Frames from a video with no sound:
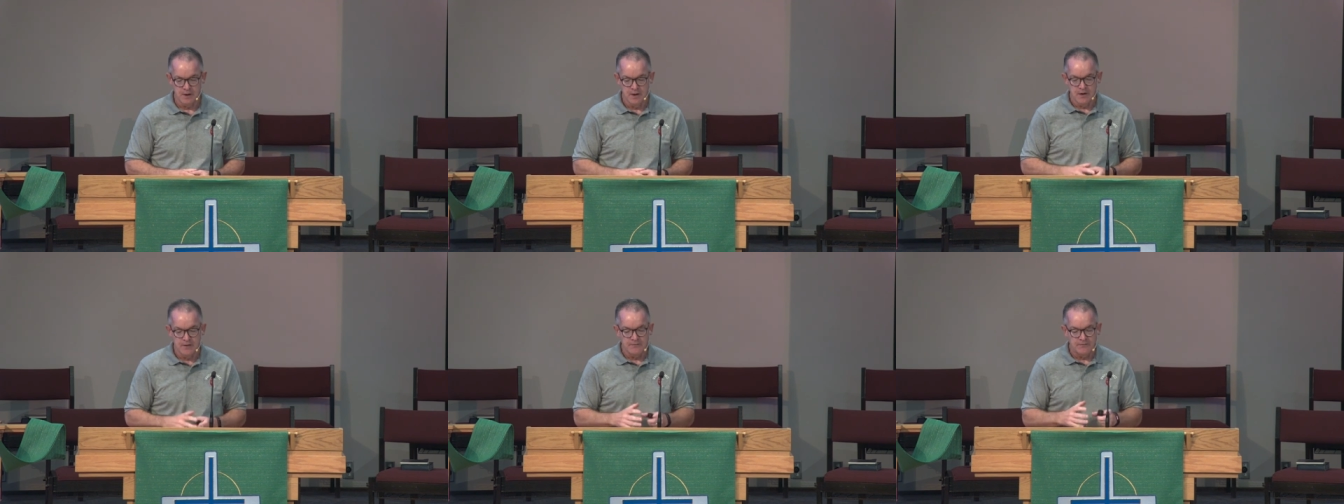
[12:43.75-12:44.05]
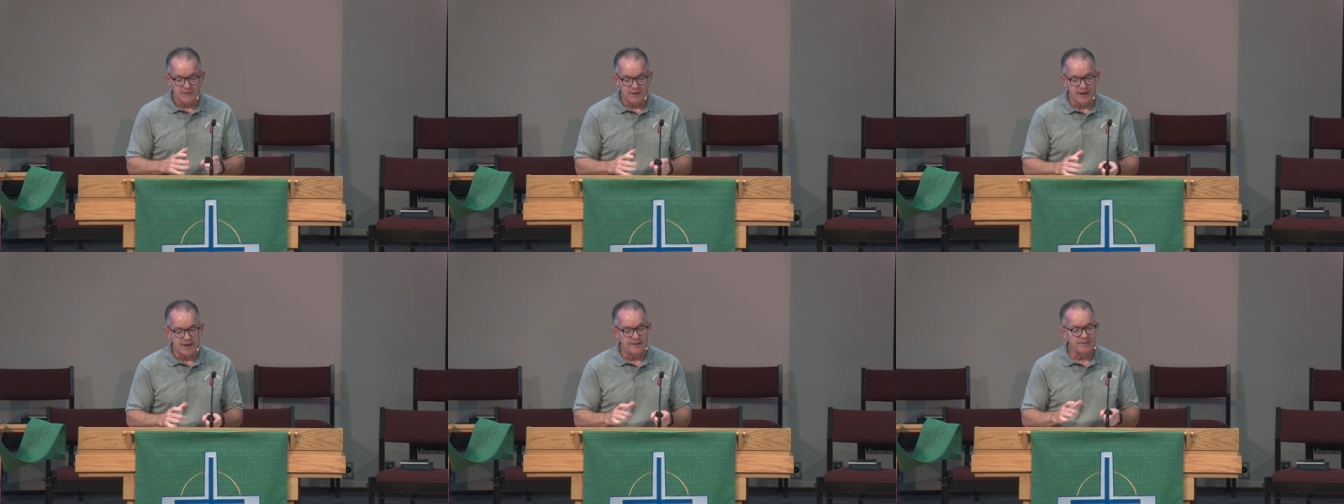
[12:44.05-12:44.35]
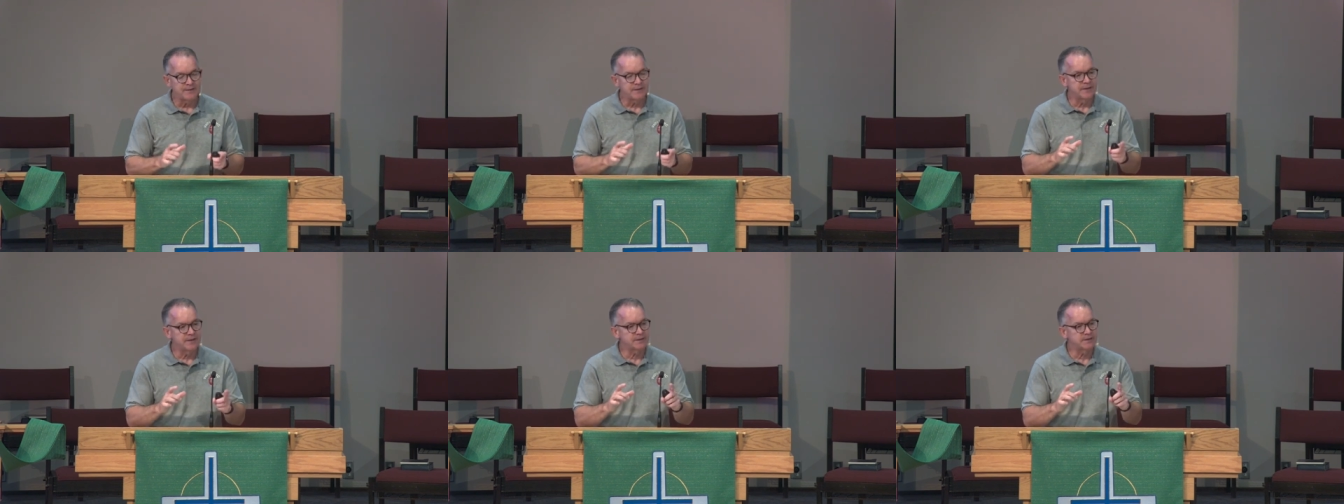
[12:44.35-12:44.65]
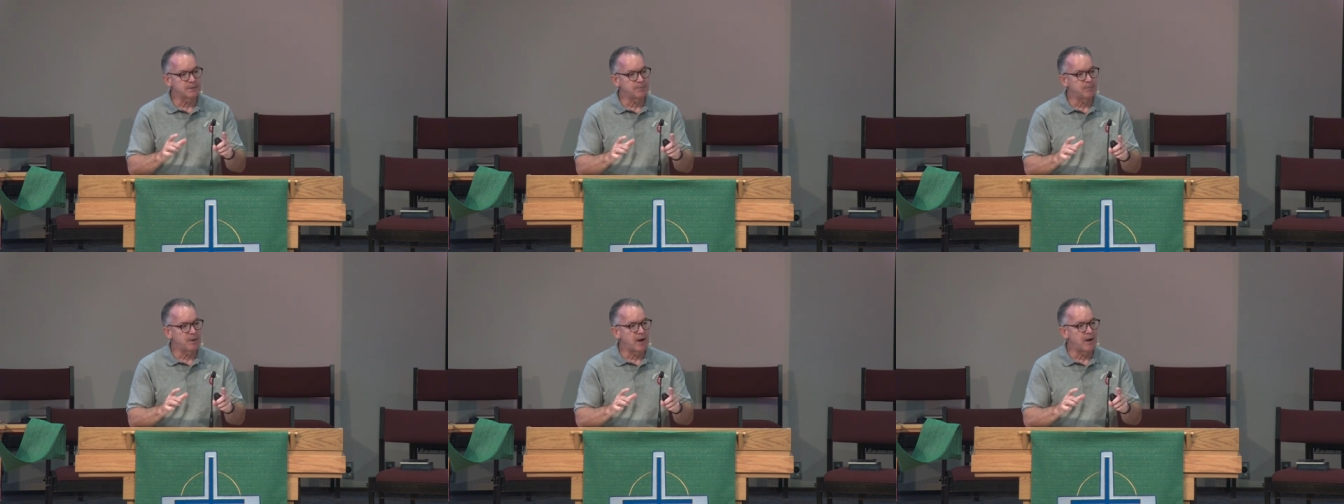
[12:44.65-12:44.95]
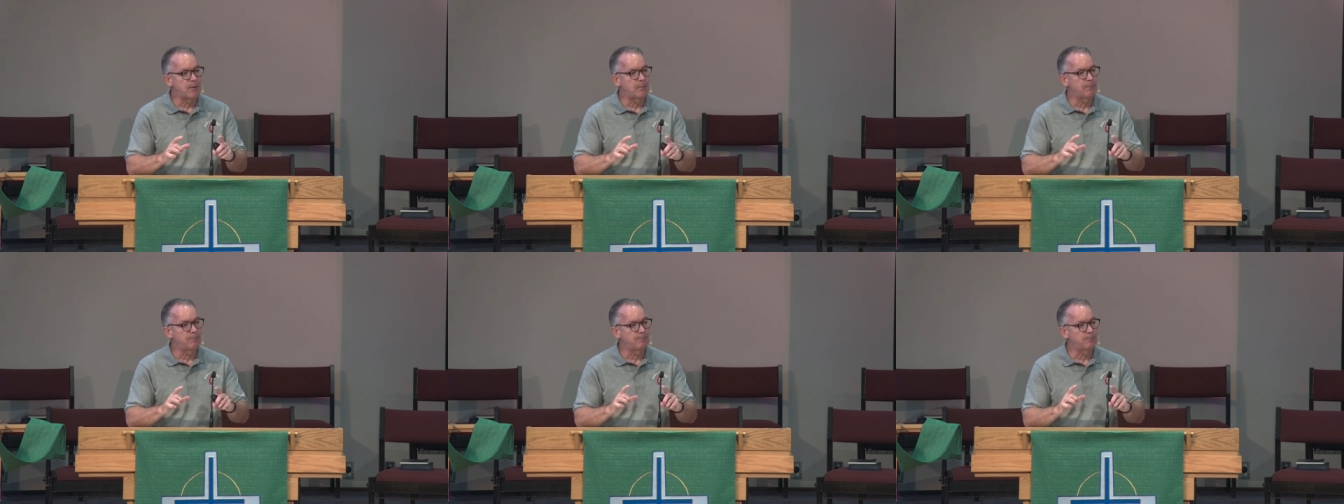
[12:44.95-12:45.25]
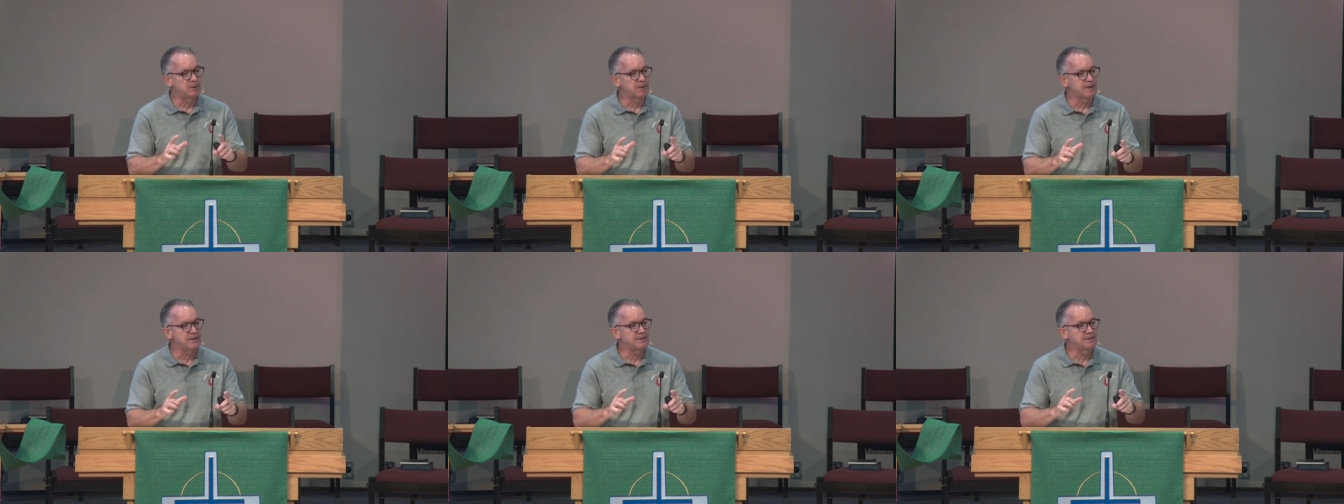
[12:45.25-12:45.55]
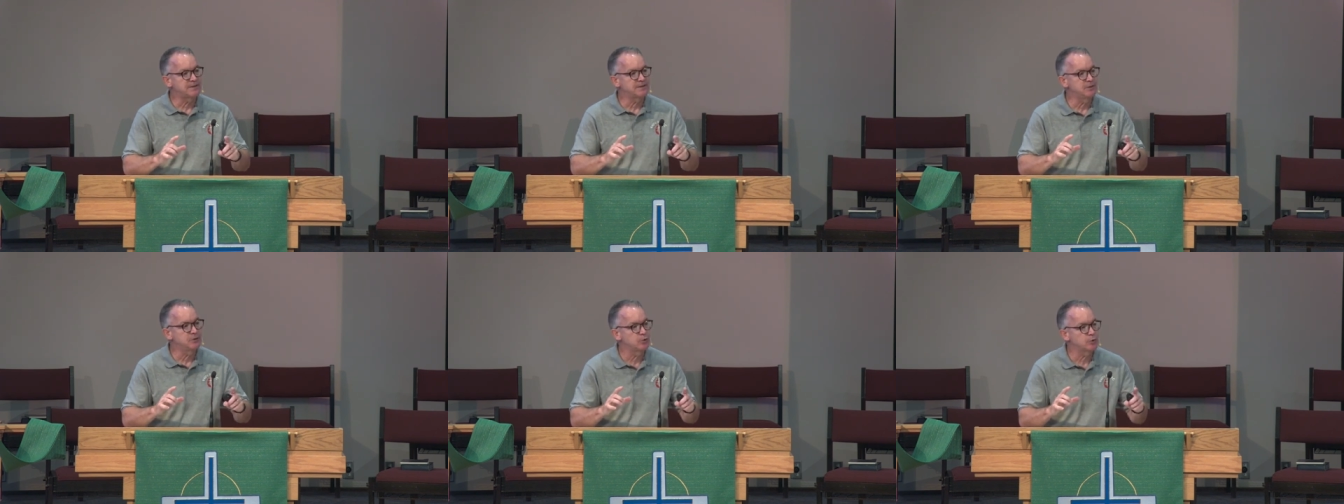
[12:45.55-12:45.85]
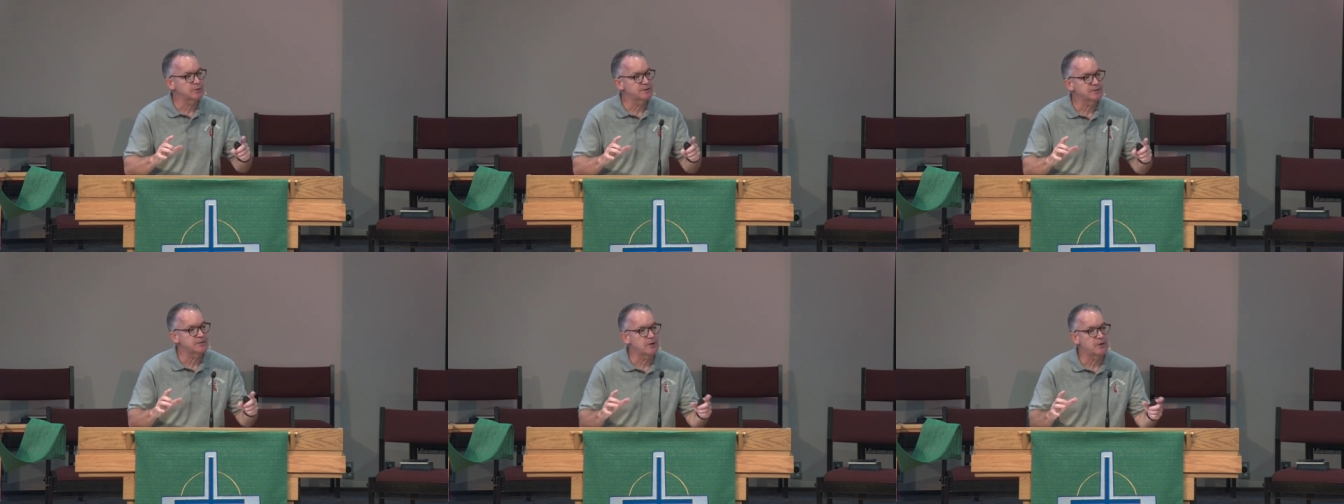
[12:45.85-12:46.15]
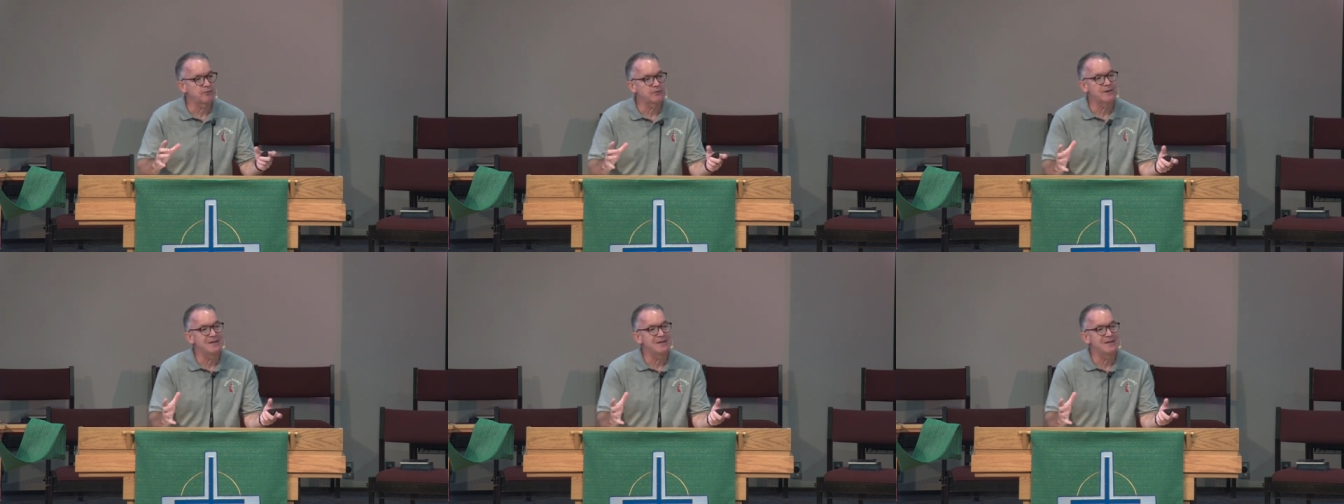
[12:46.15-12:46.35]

Faith is about placing yourself